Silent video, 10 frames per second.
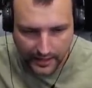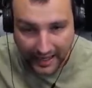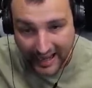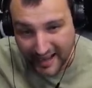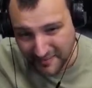
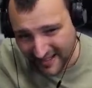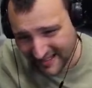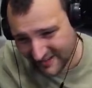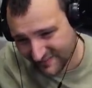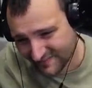I
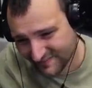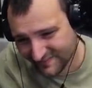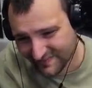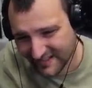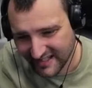mean,
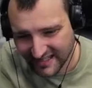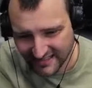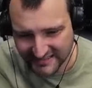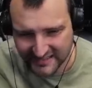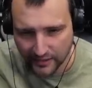it
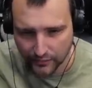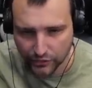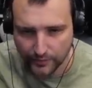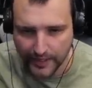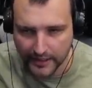is going
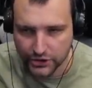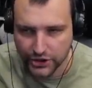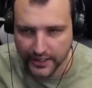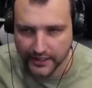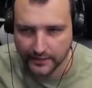to be a
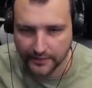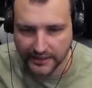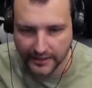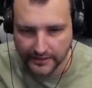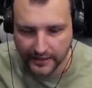journey,
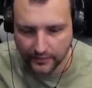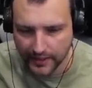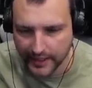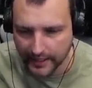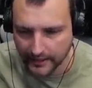but I think we
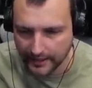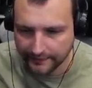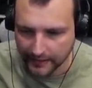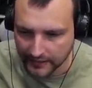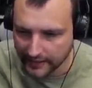can
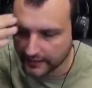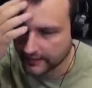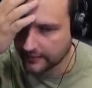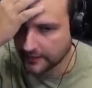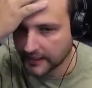definitely eat
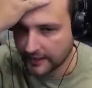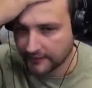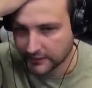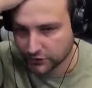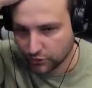him alive.
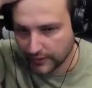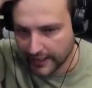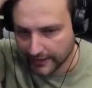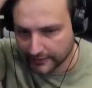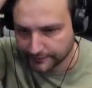Let's do
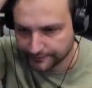that.